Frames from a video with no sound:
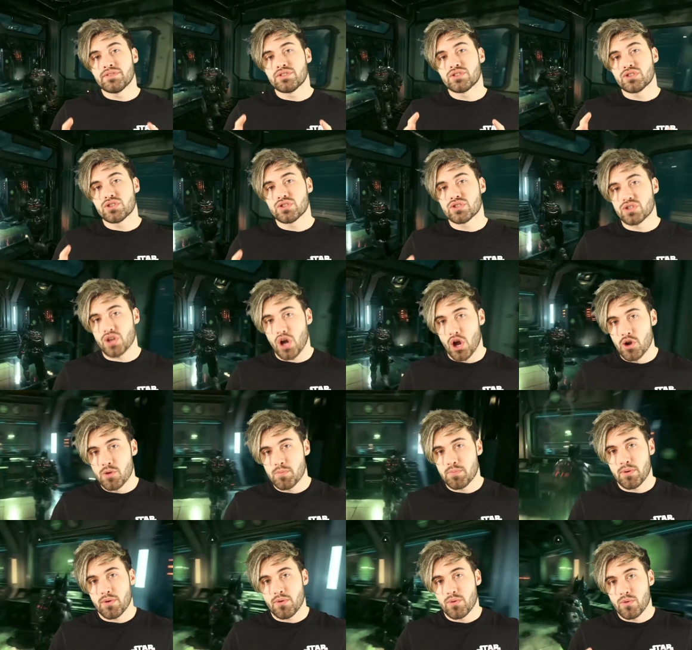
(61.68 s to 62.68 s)
of
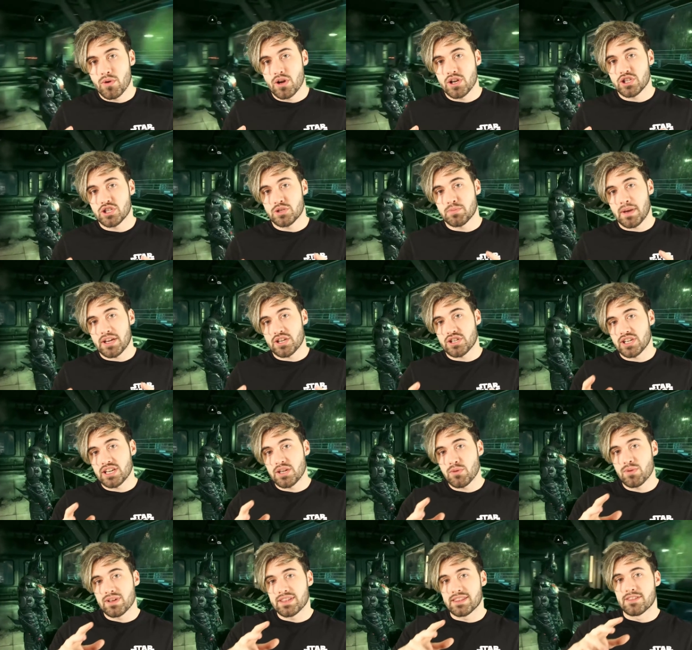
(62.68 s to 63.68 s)
scope
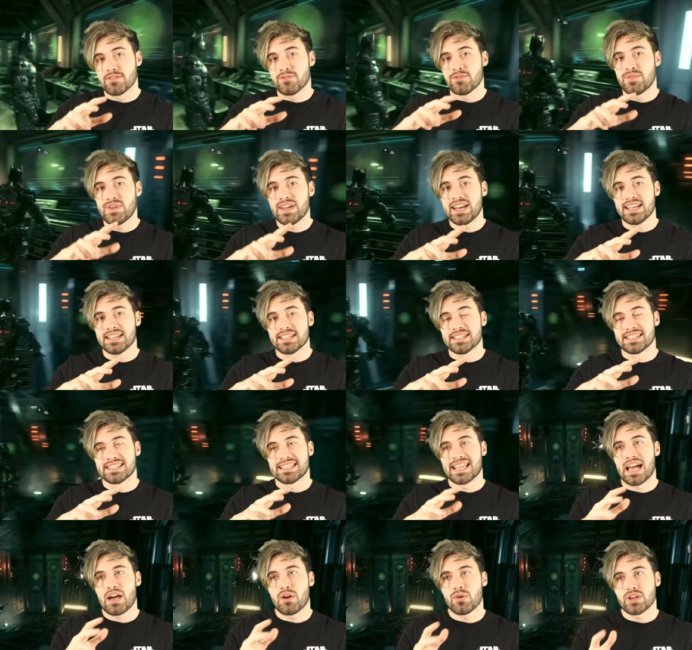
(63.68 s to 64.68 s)
especially with the villains.
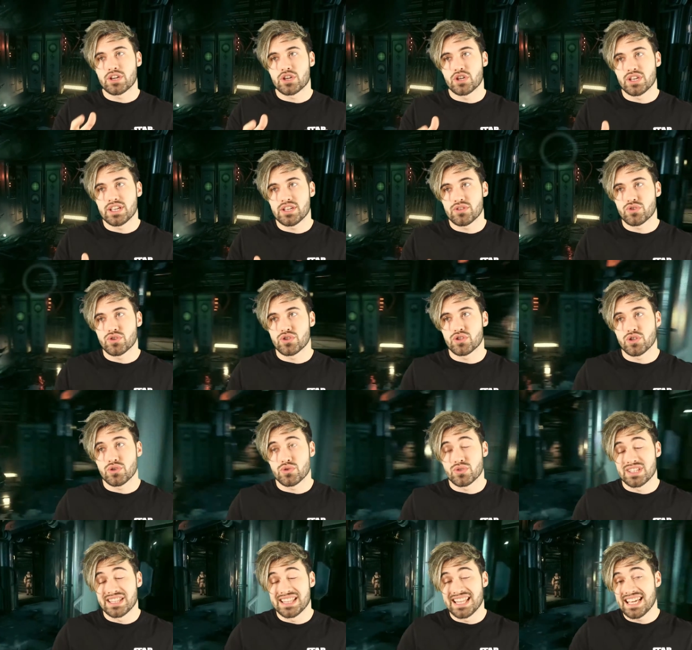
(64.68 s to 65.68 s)
Now it could
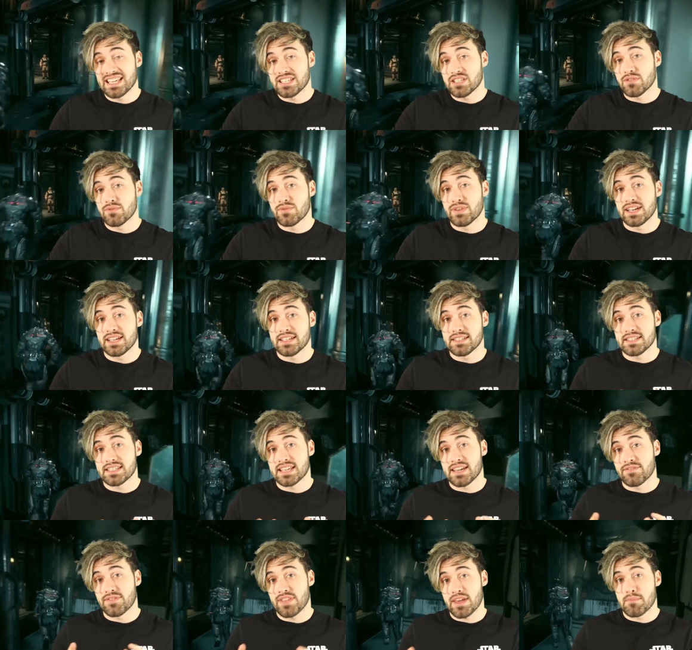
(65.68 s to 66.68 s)
introduce lesser villains,
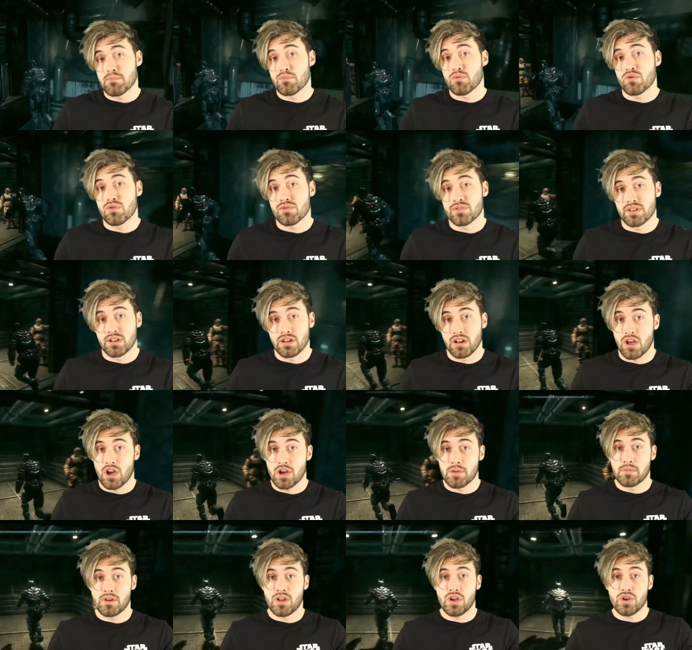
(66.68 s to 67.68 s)
give them more of the
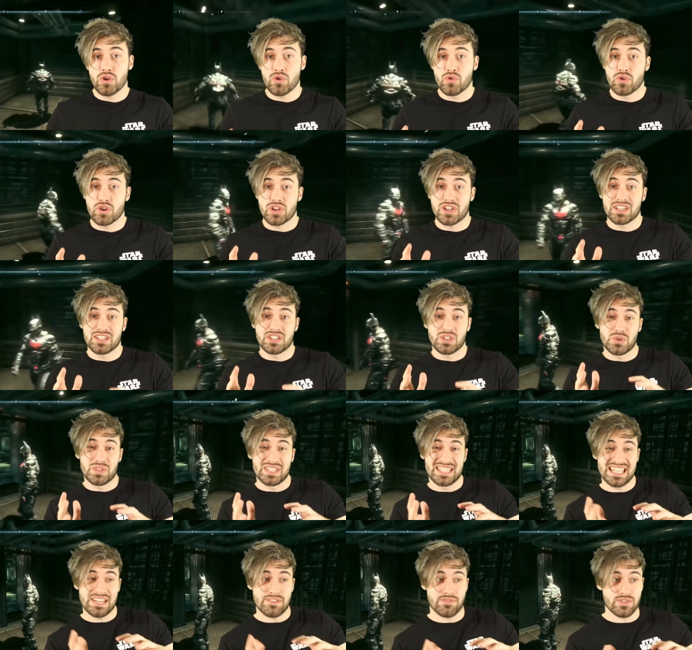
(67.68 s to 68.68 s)
limelight, or it could
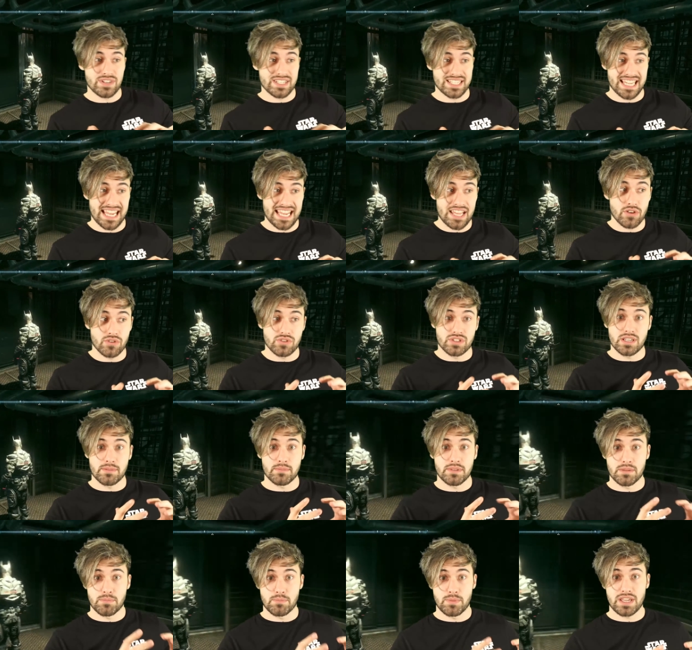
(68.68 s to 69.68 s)
do a different take on
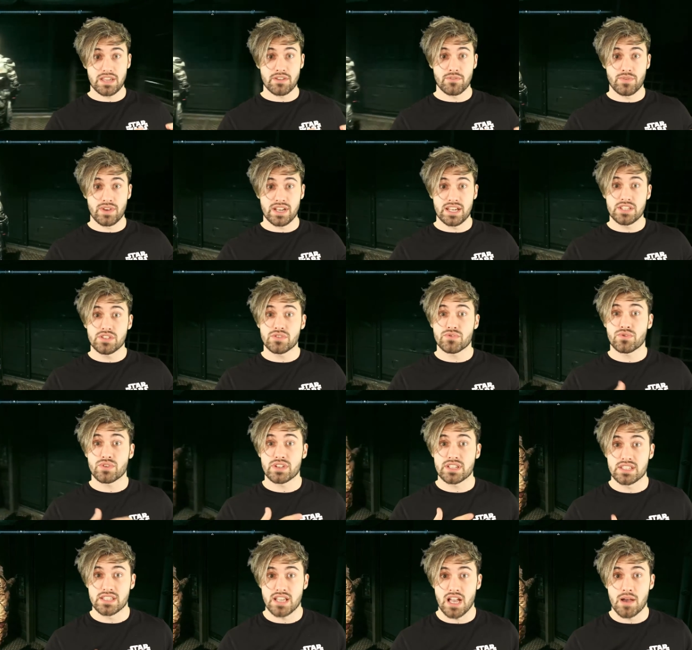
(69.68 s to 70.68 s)
some of the bigger villains. For
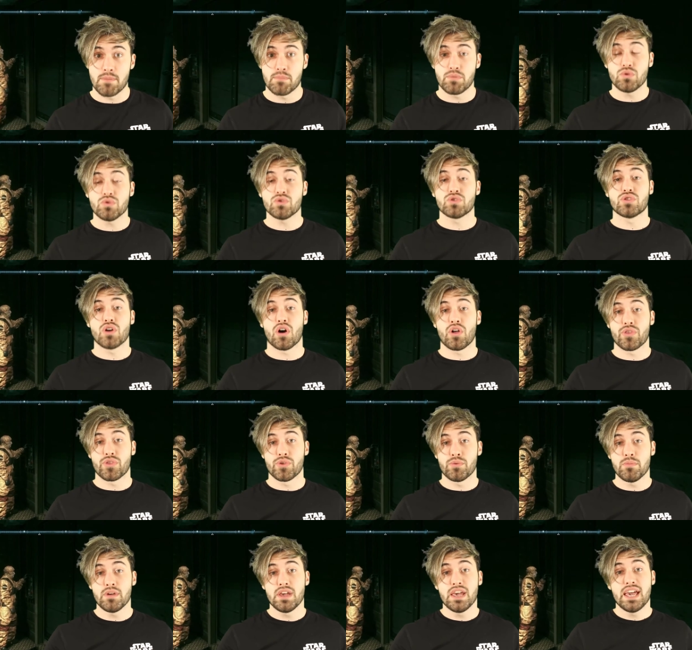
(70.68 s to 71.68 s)
example,
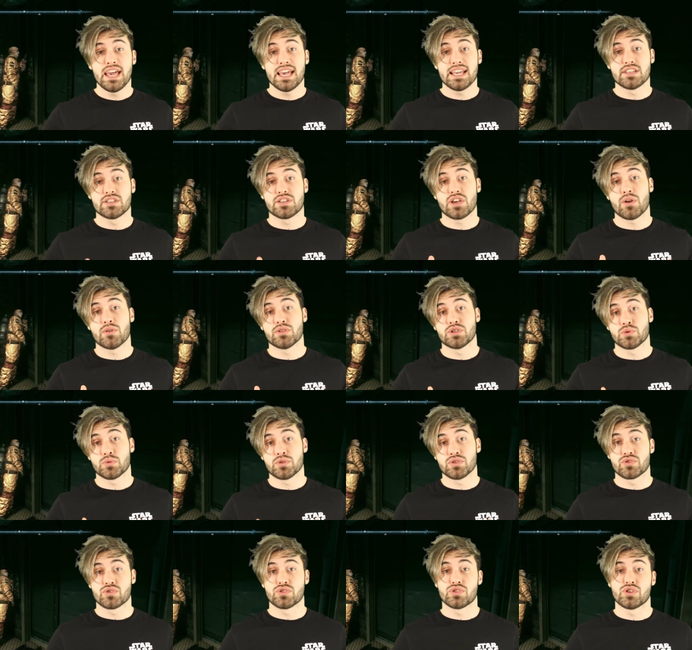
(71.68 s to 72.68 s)
Gotham is going to
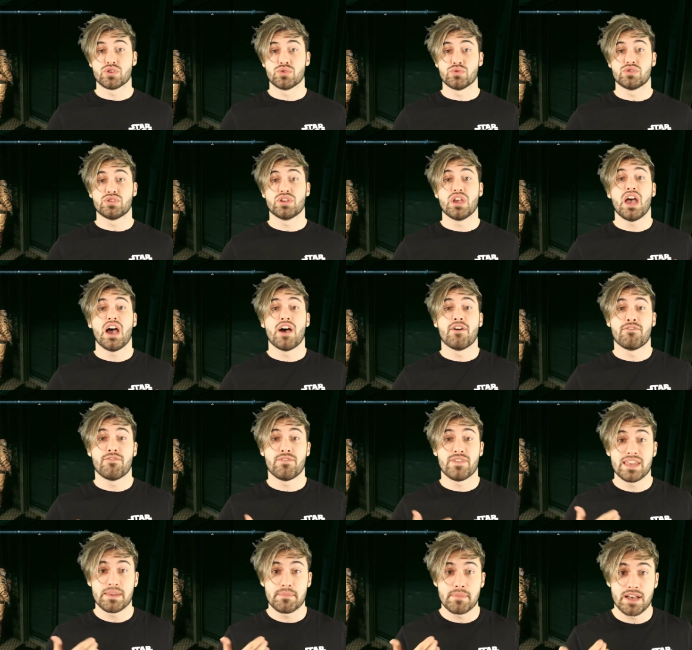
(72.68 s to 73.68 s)
introduce a
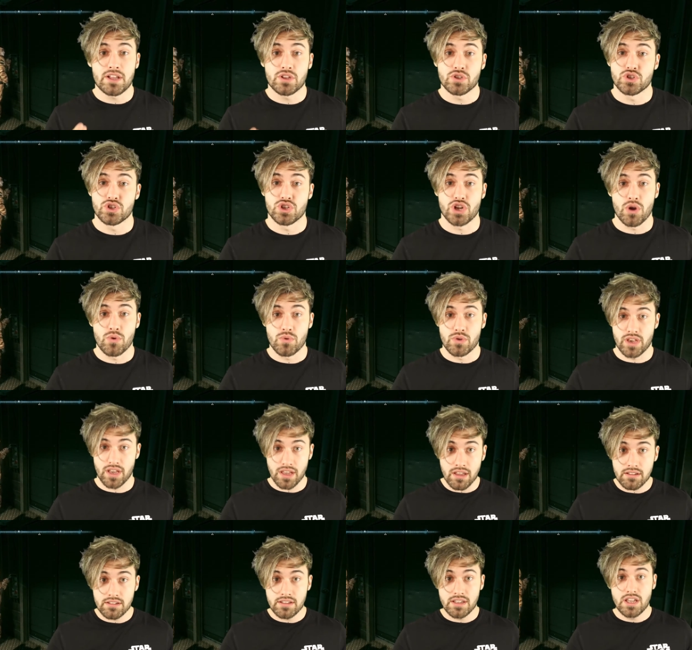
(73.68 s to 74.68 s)
female Joker